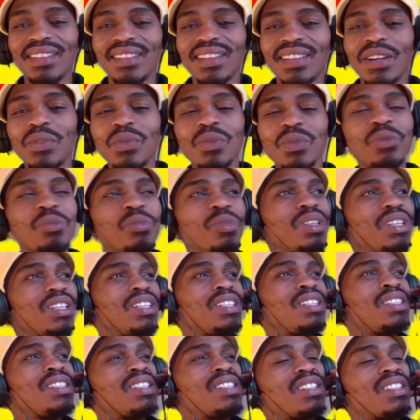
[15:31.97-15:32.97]
that would
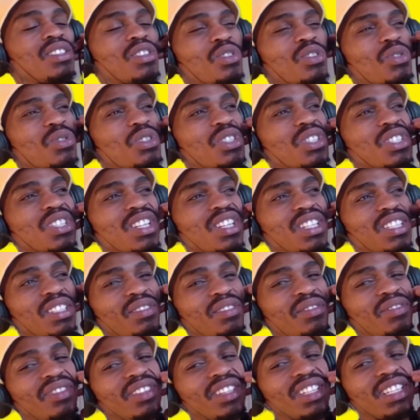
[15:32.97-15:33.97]
be institutional
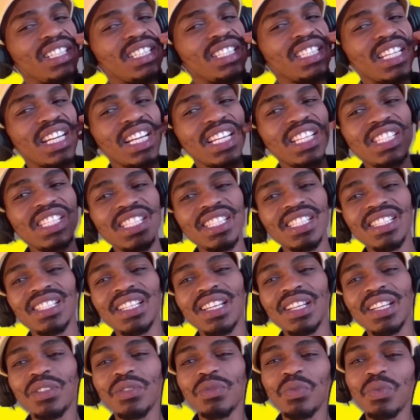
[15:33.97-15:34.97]
infiltration
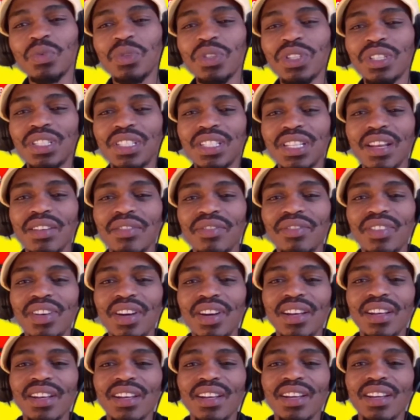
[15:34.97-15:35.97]
that would suffer
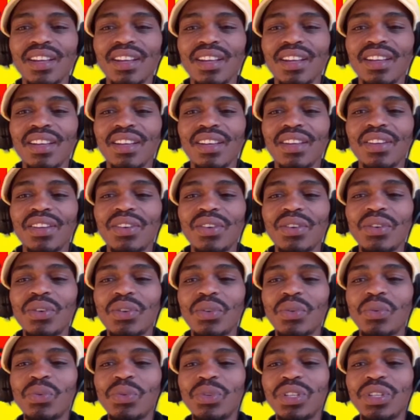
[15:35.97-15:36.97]

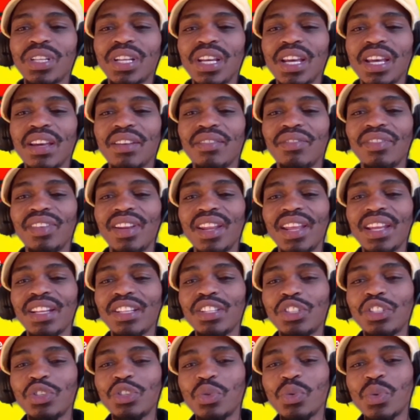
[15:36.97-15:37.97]
or would have led
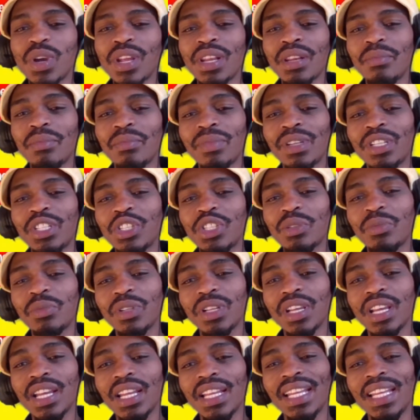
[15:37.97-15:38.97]
to an
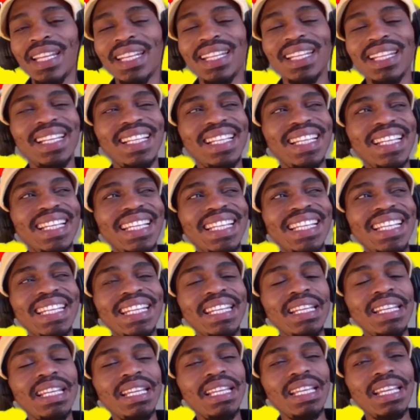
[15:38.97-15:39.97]

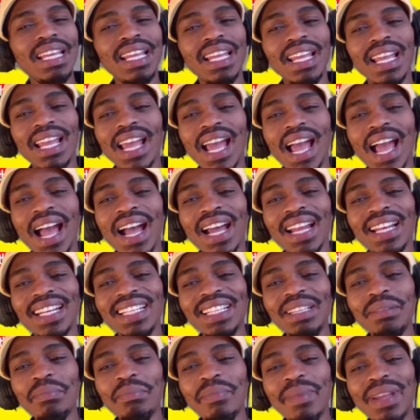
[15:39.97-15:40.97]
in
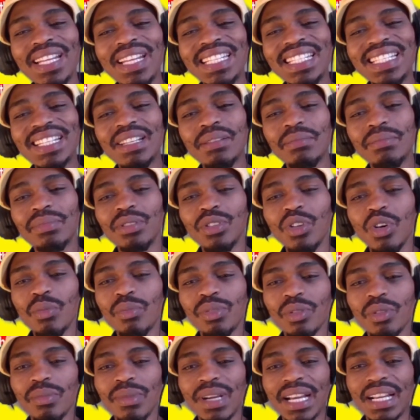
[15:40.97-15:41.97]
unimaginable
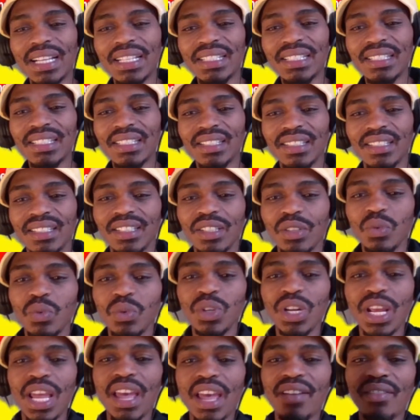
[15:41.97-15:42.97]
compromise. It would
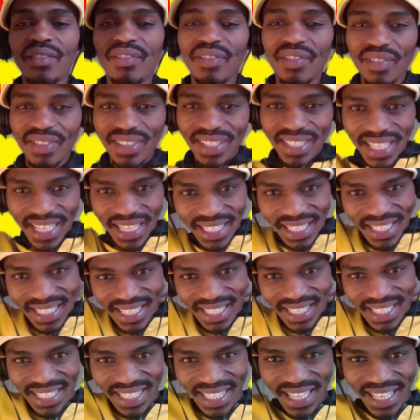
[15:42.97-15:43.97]
have
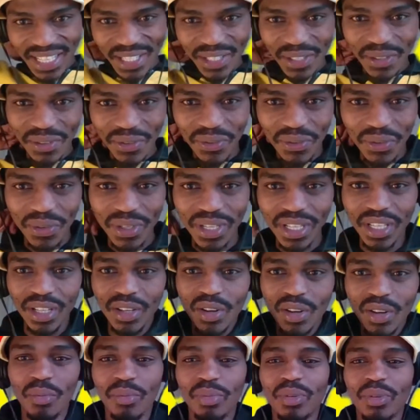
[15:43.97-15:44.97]
successfully
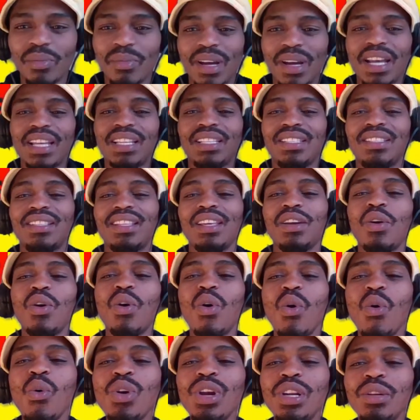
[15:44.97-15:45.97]
compromised the
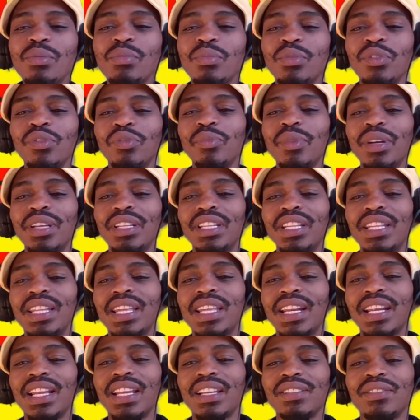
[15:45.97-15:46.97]
only movement
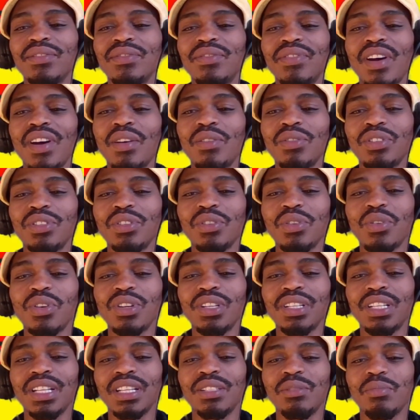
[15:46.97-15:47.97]
that has vowed to
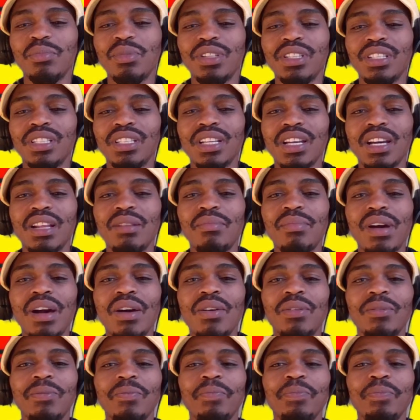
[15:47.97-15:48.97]
contest political
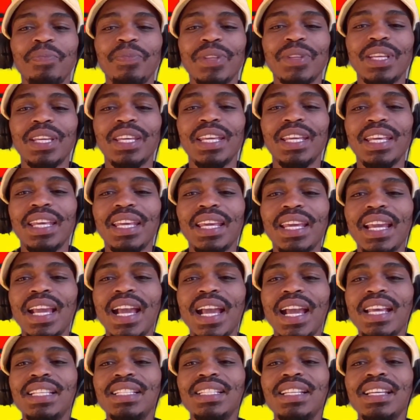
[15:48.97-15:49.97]
power.
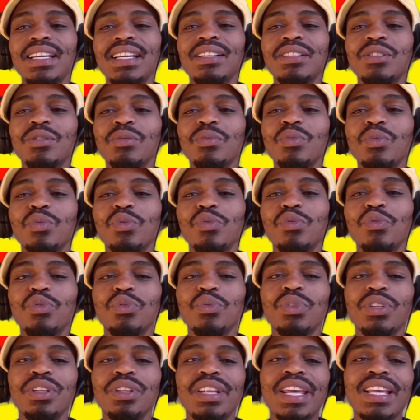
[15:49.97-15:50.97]
Guys, let's move to
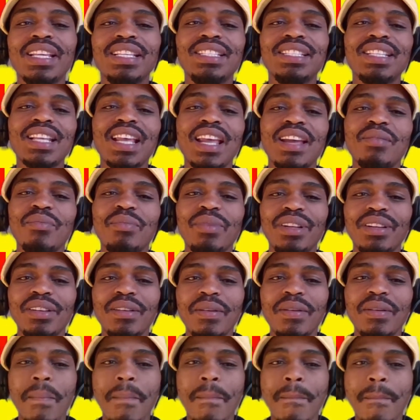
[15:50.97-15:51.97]
the next segment.
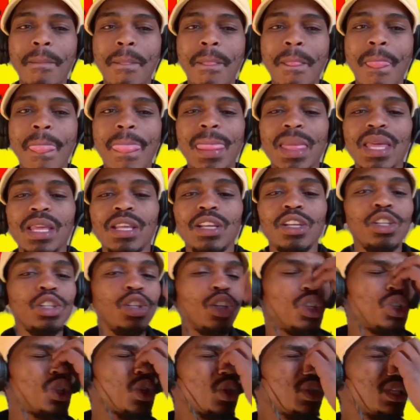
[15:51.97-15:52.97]

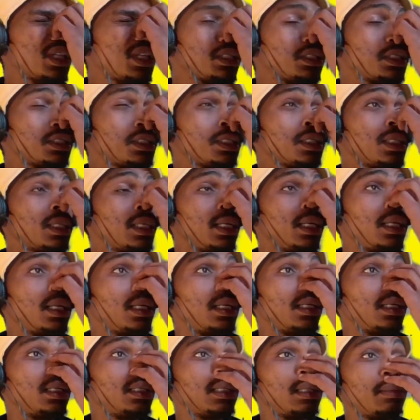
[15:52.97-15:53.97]
So this is
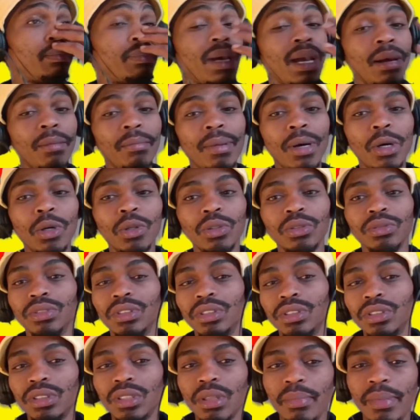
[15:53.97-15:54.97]
the backbone.
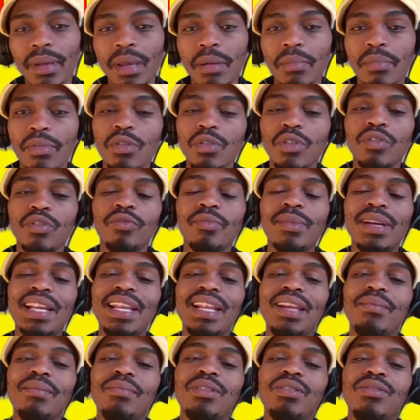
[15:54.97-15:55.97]
This is the backbone of
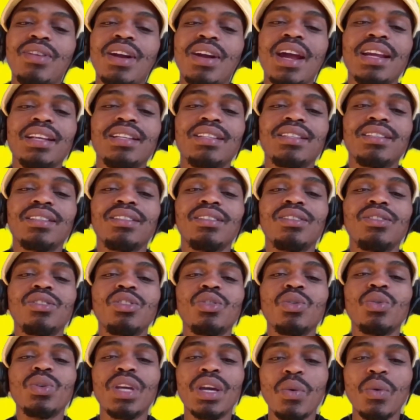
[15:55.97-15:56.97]
Malema, right?
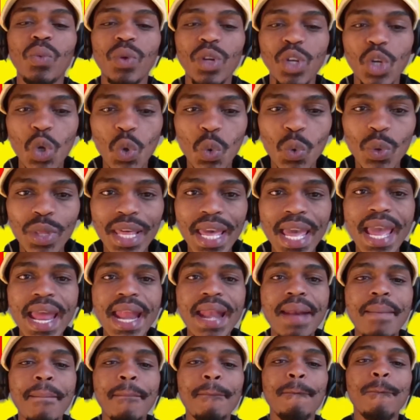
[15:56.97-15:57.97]
So yeah, we know
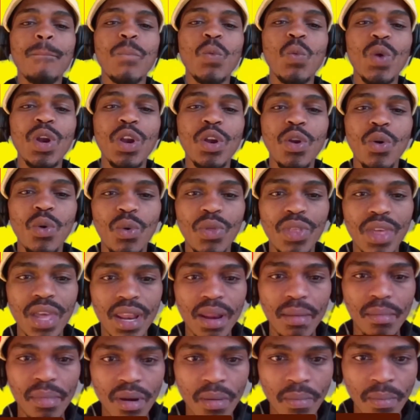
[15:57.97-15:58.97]
that. We know that
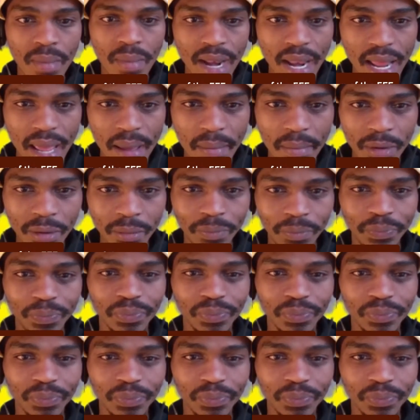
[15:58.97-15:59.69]
about Malema,